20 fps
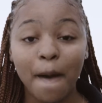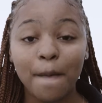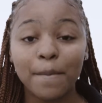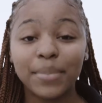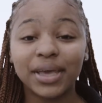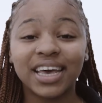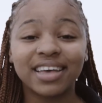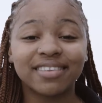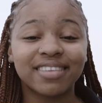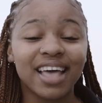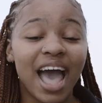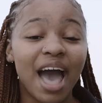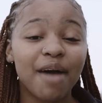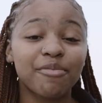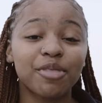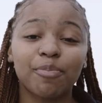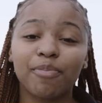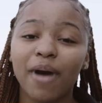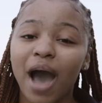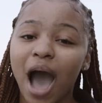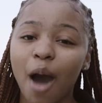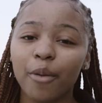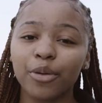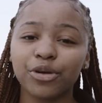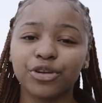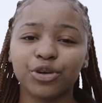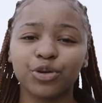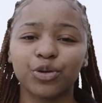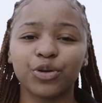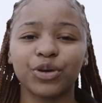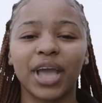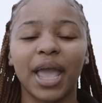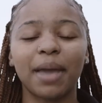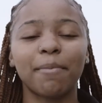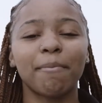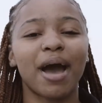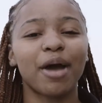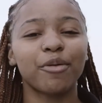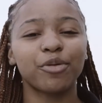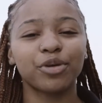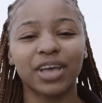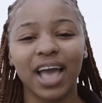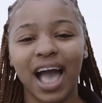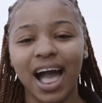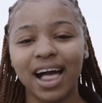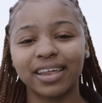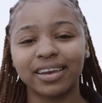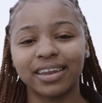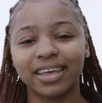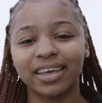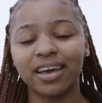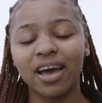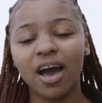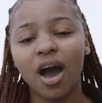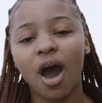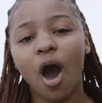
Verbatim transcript: because I have the power to create my reality,